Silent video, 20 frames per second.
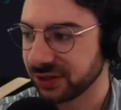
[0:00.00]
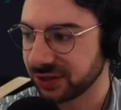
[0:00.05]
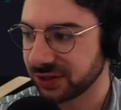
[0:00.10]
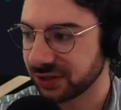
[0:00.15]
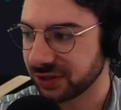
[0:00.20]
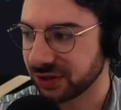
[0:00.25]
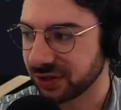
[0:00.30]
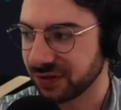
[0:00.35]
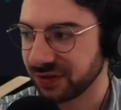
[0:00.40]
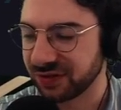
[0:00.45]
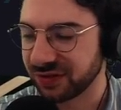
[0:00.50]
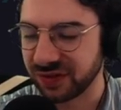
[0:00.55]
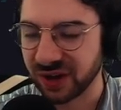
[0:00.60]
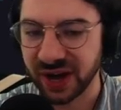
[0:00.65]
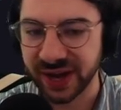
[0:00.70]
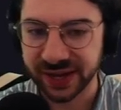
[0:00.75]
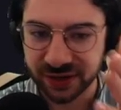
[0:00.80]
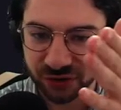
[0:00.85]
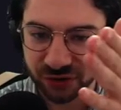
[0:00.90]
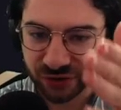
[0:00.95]
to the
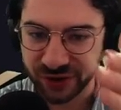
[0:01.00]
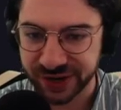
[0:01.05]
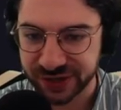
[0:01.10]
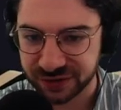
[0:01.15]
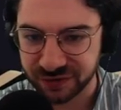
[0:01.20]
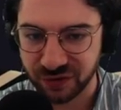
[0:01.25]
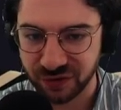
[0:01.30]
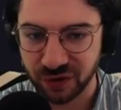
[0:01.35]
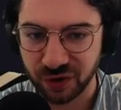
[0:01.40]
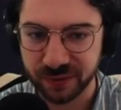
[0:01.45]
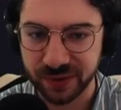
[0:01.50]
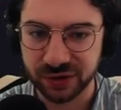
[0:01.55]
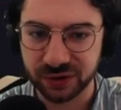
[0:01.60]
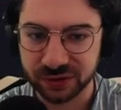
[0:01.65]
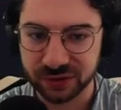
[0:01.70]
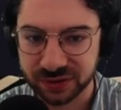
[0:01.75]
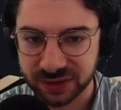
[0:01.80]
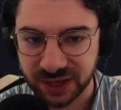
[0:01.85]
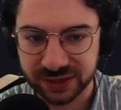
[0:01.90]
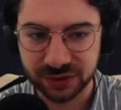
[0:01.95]
vine transform, and
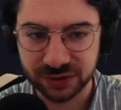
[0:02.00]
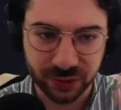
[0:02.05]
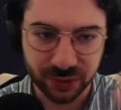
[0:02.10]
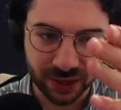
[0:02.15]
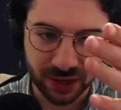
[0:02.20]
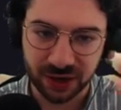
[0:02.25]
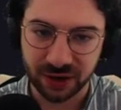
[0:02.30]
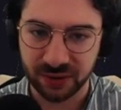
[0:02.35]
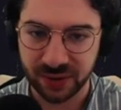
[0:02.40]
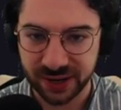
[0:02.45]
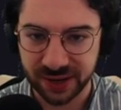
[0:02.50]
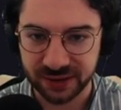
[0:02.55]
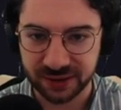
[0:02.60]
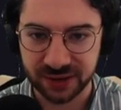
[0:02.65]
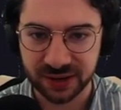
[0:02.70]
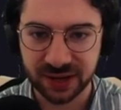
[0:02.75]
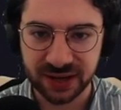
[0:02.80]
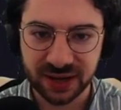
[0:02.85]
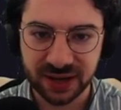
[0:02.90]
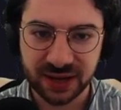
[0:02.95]
you'll start swinging around
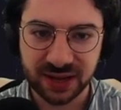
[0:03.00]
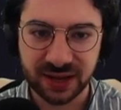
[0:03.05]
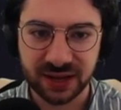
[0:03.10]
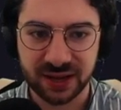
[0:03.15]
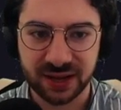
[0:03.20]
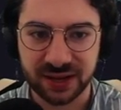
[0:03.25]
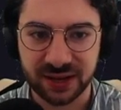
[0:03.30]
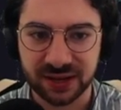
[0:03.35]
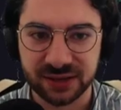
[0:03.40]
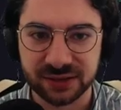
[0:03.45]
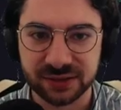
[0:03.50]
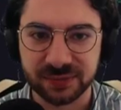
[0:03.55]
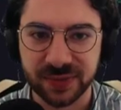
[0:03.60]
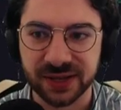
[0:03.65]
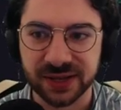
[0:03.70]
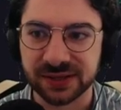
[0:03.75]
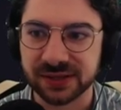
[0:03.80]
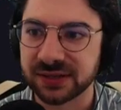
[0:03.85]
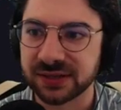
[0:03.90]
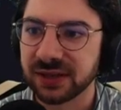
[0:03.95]
Uh, in
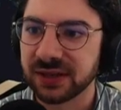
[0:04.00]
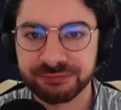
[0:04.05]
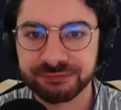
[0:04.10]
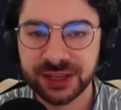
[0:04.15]
space.